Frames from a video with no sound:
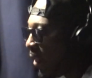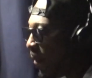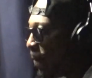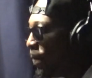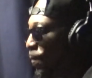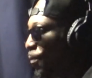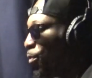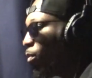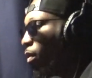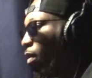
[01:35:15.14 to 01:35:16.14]
and should
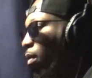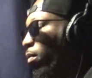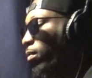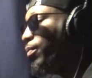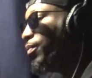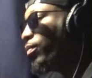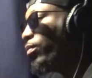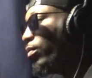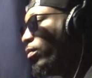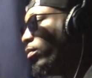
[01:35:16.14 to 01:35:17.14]
embrace that change,
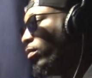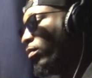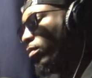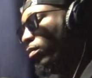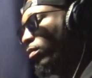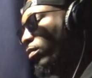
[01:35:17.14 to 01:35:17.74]
and should